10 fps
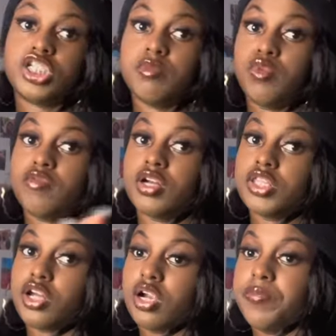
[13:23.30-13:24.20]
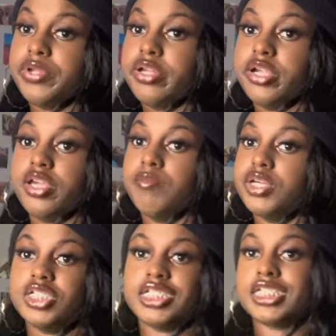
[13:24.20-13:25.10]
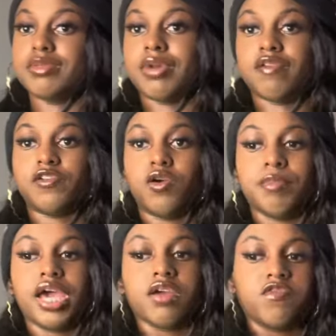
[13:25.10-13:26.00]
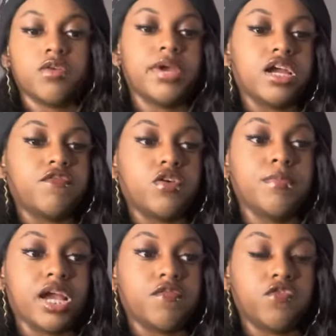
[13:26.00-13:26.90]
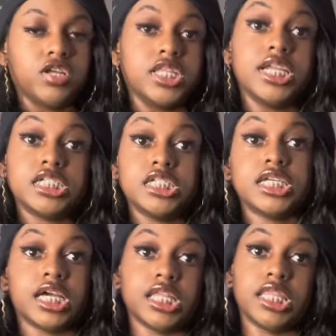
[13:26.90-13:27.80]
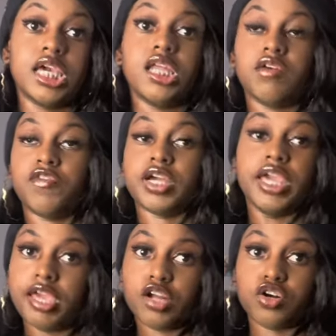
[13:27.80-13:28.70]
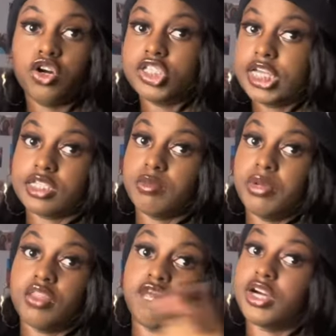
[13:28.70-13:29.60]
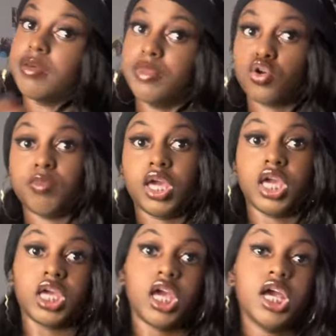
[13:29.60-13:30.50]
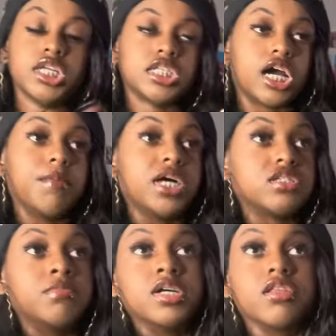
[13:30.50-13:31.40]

Moved on to third period, bitch, my phone back and forth. Then a fucking girl texts a motherfucking little man talking about some